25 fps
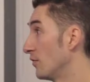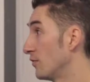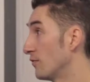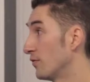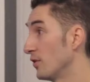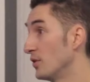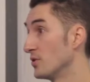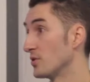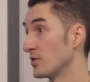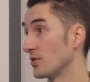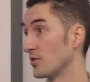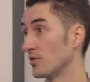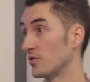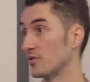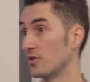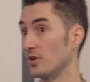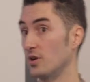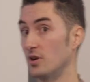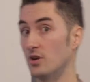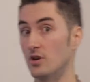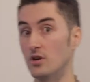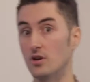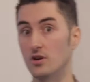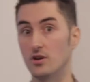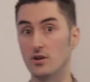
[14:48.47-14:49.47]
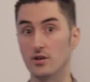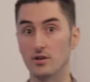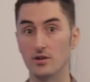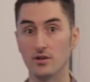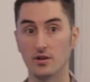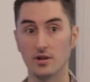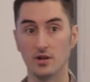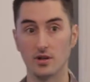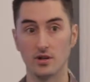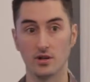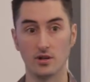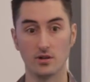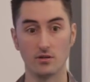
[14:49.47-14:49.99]
focused
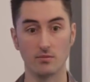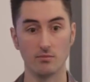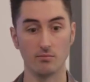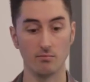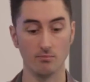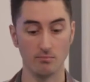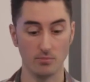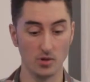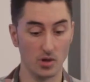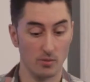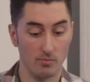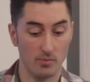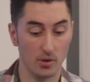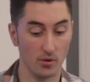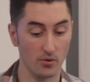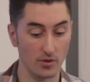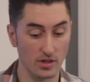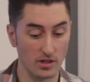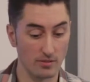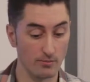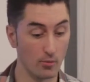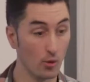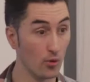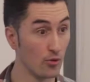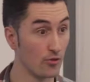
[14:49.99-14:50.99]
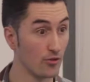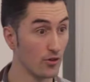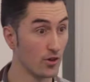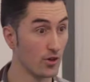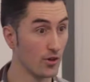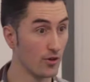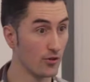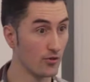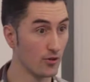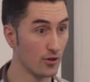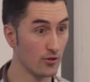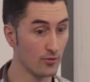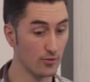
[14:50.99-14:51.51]
on building more
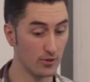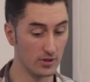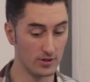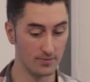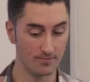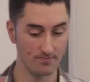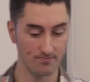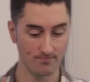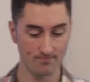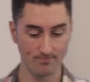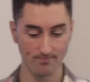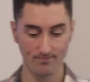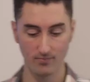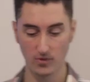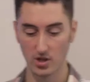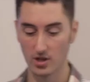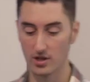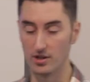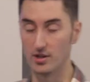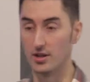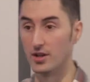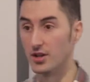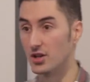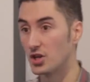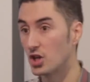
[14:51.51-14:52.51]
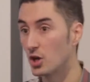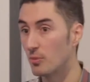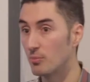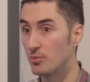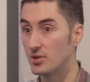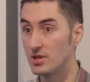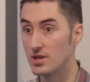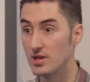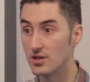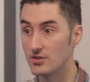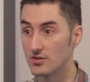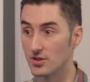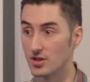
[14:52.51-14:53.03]
secure software. And a couple of
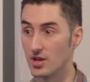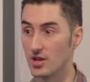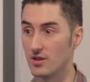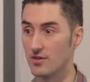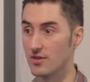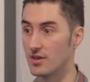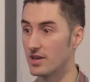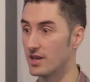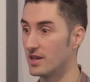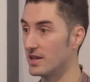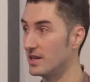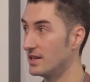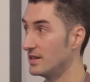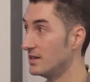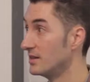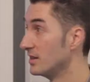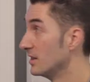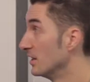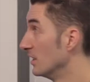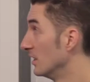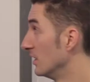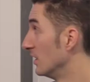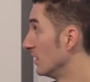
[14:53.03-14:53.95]
years ago, they